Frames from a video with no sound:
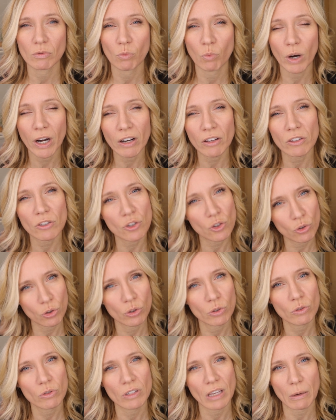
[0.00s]
where are the
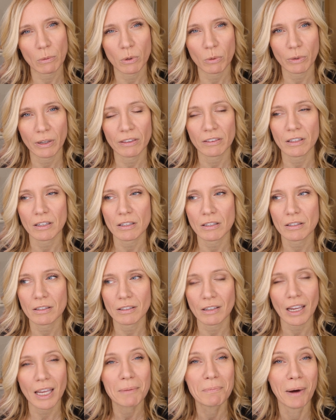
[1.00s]
screws that were with this?
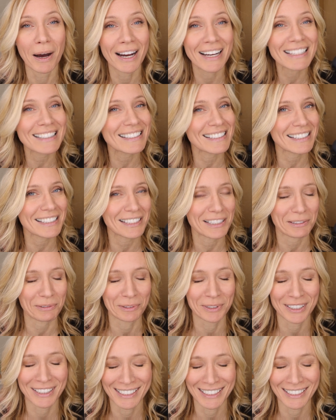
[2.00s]
And my assistant,